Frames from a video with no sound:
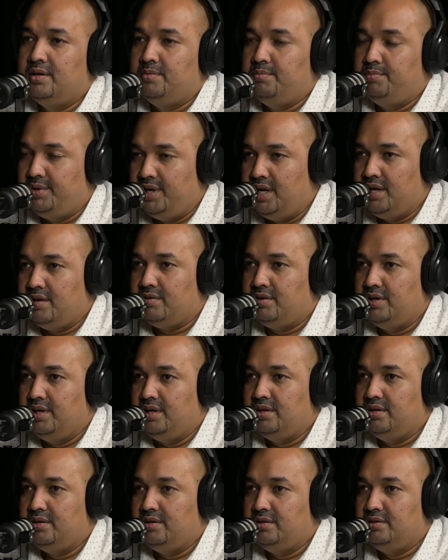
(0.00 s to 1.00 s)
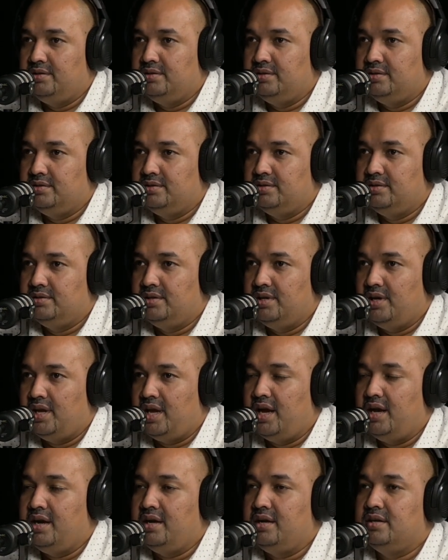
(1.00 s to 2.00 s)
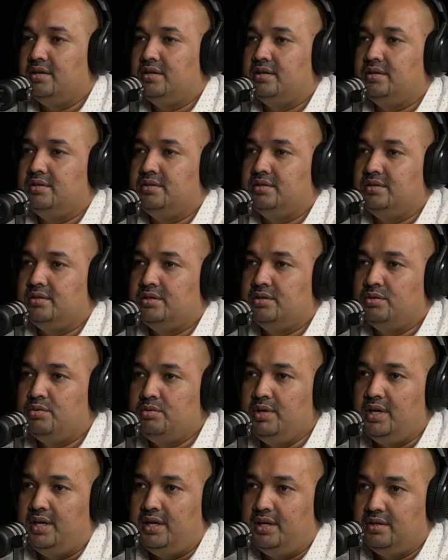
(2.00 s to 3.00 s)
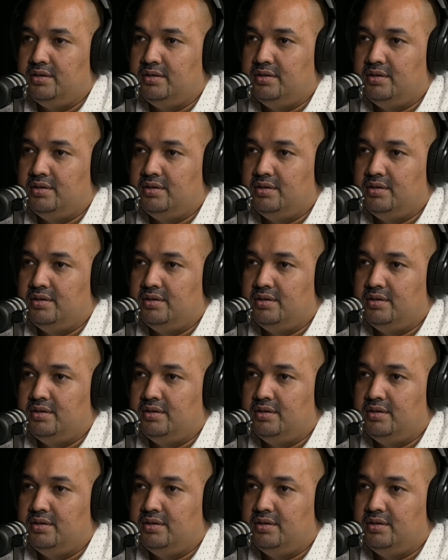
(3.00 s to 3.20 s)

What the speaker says: brake oil and coolant.